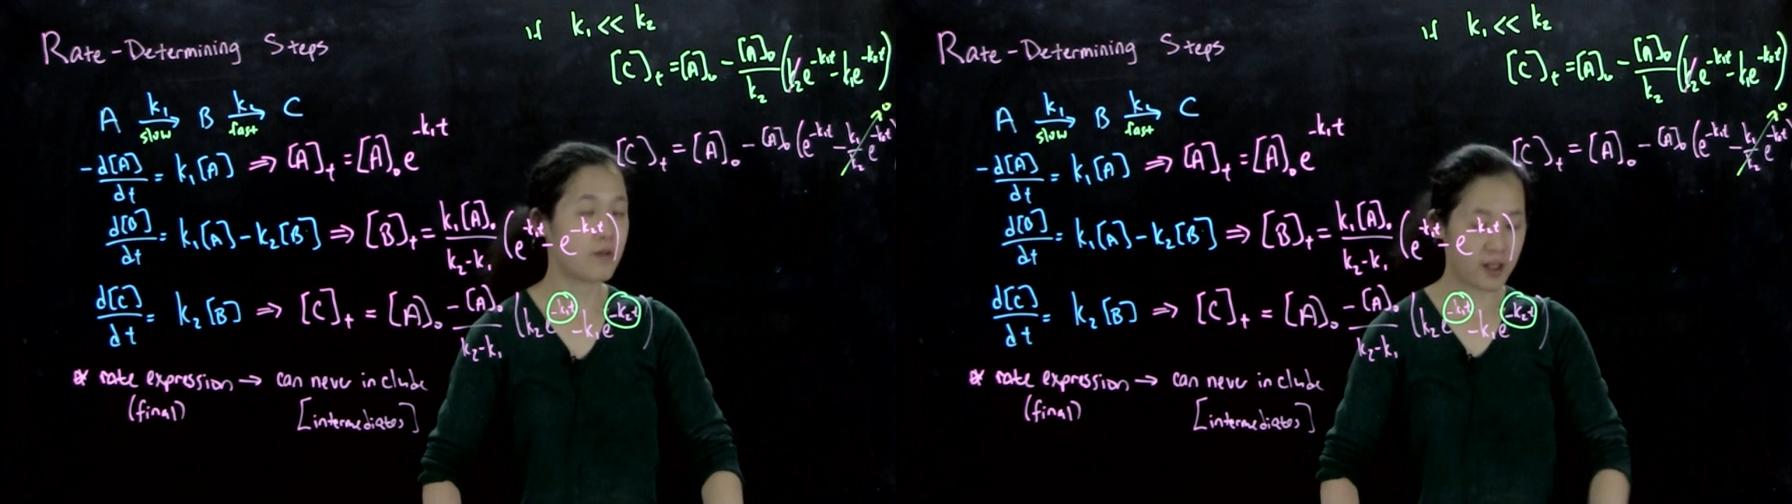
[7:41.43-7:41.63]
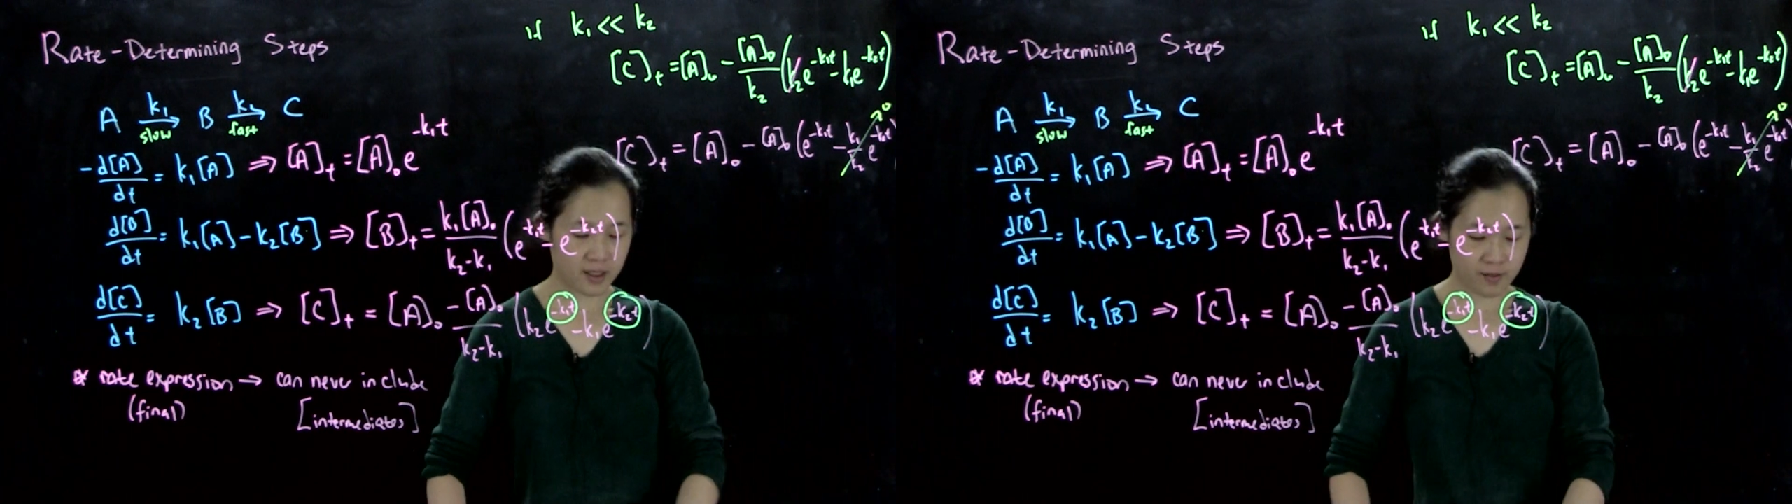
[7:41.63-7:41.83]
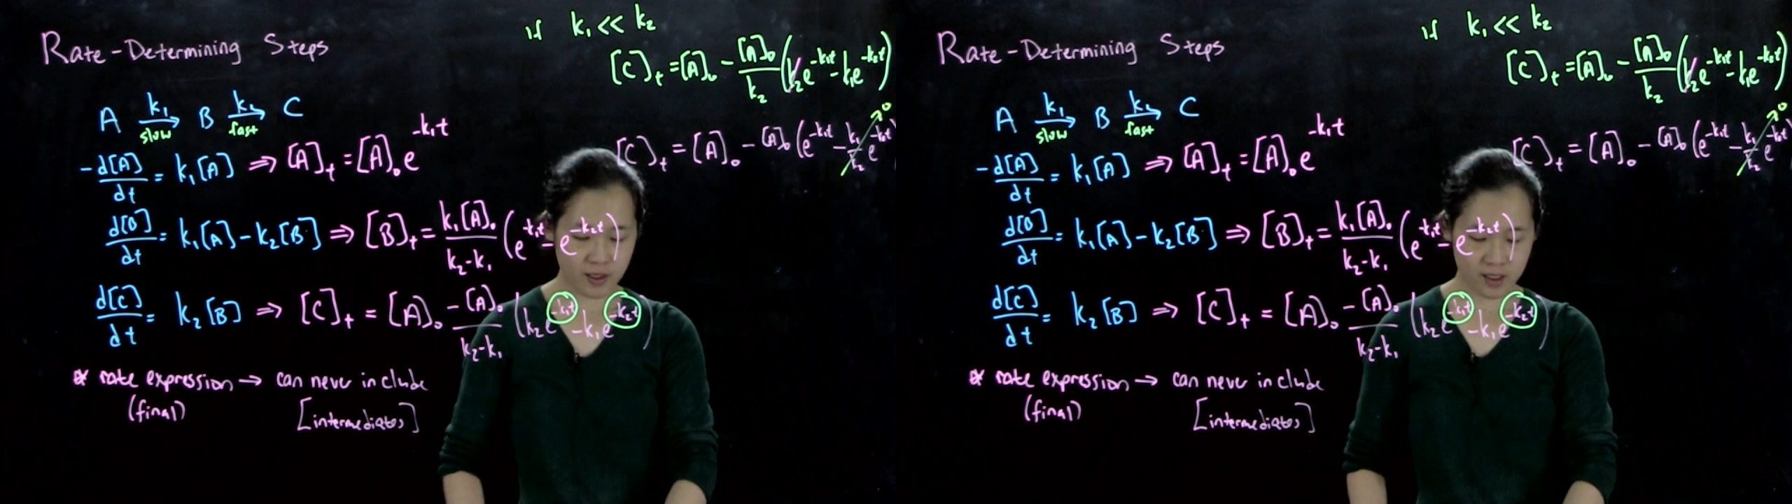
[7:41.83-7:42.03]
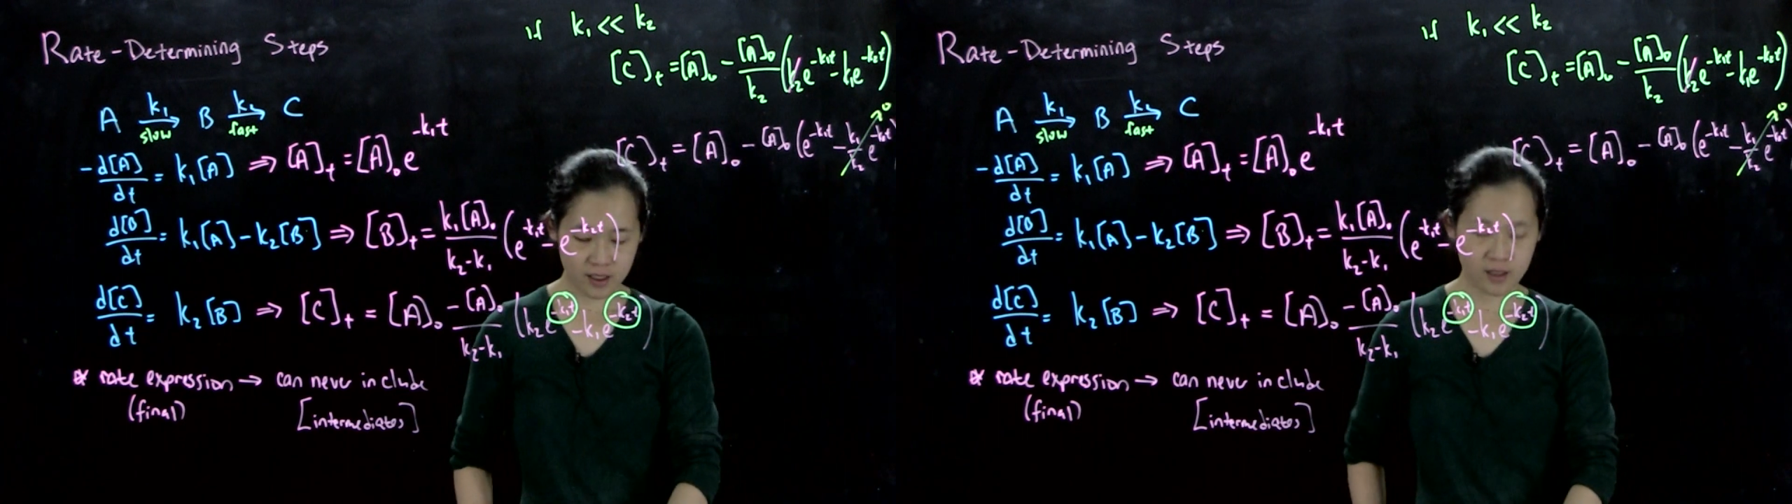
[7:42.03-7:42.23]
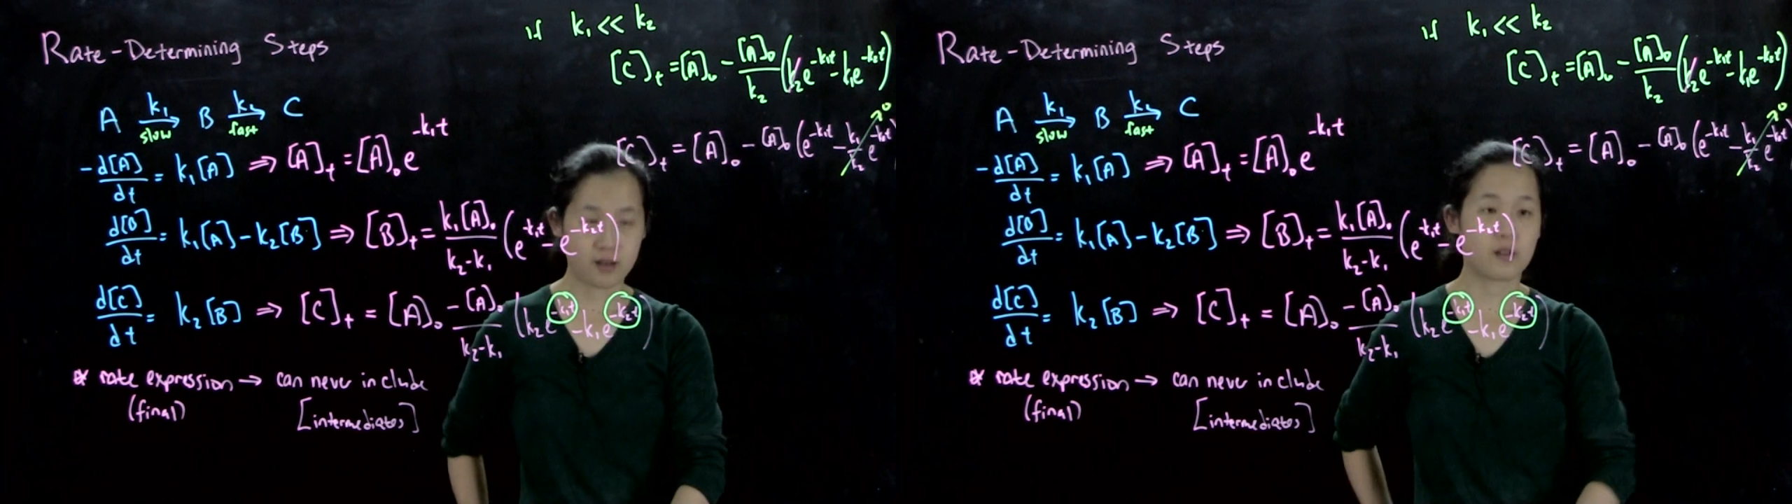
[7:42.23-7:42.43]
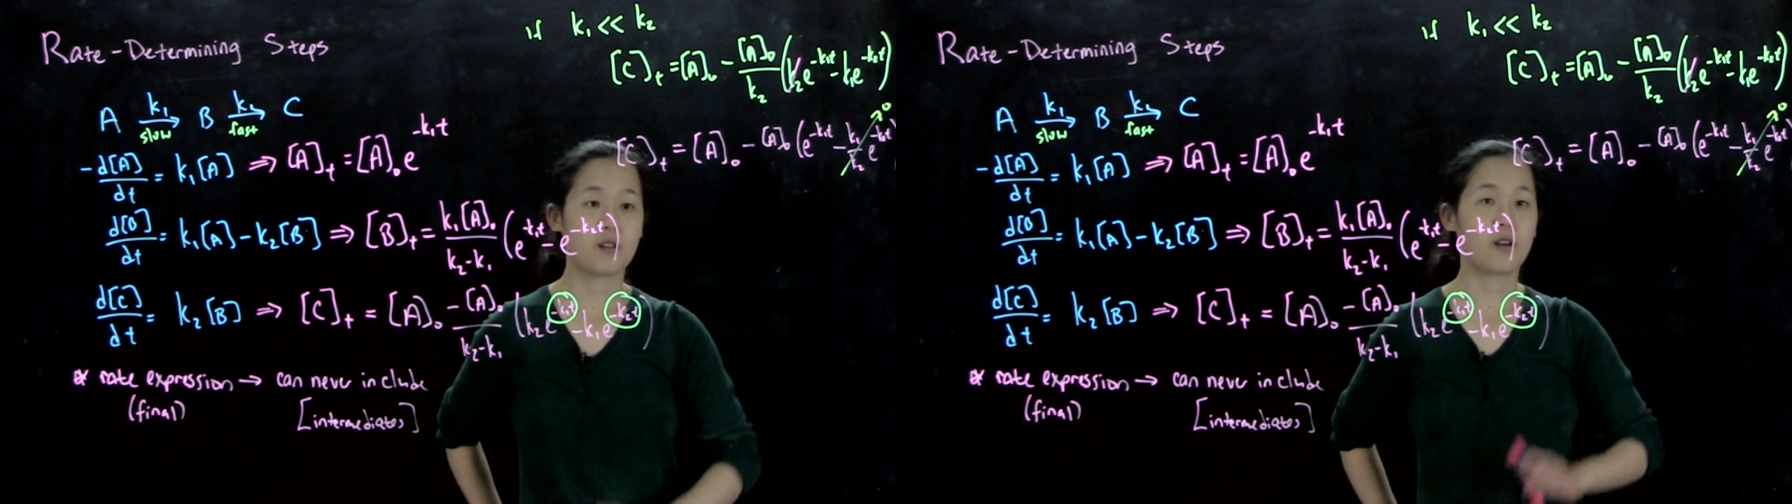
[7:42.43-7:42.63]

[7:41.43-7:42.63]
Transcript: rate expression,